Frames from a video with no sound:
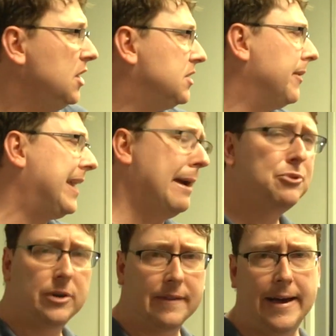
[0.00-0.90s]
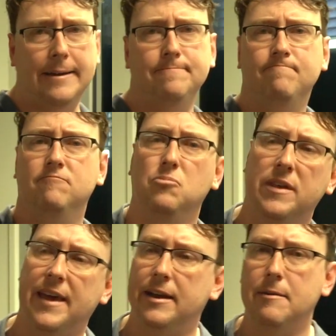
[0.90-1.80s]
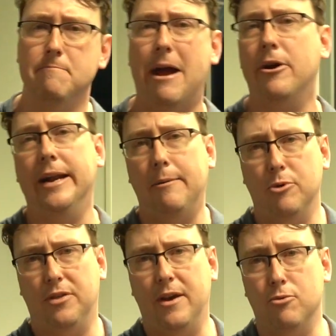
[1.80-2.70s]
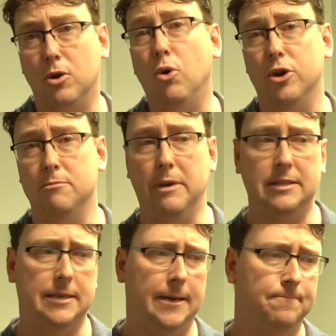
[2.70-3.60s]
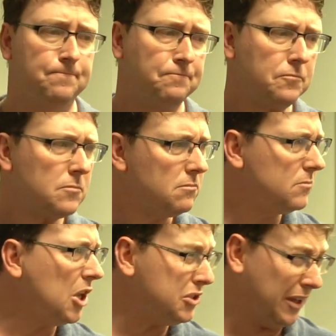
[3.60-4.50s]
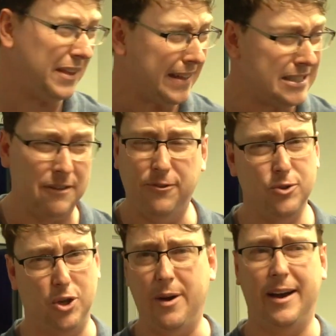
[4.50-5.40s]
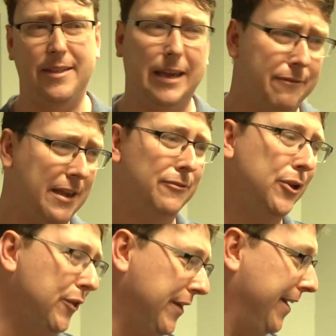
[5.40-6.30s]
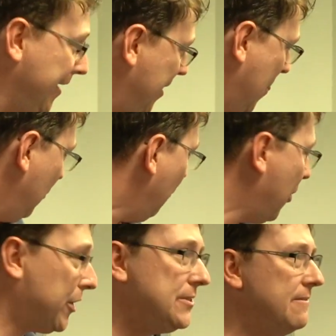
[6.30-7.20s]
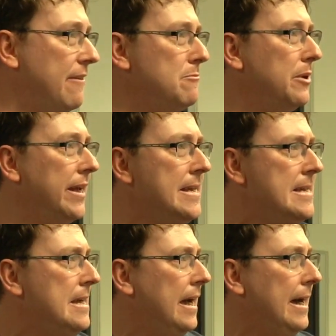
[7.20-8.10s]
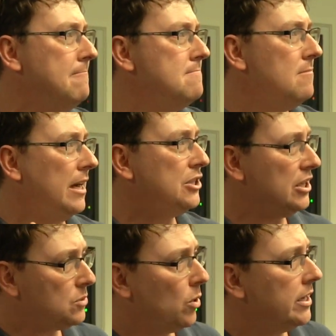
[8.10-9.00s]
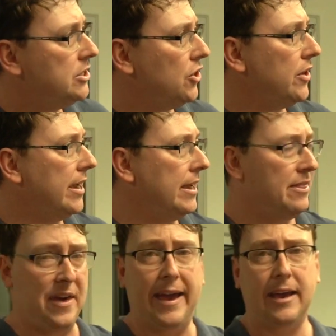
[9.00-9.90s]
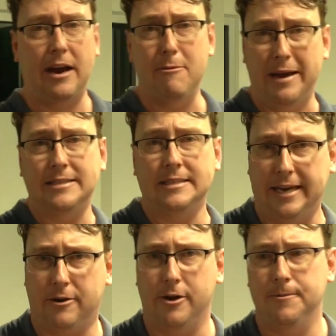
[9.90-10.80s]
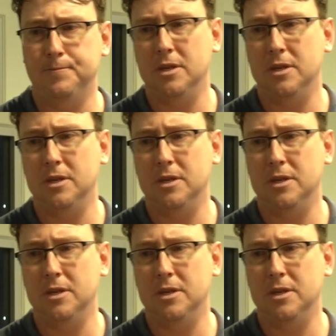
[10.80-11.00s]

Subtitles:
So we're capturing that. We then marry it up with a recorded mixdown. So I think that's the full tour. I think I've given you the works of everybody. I just wanted to thank our amazing tech crew.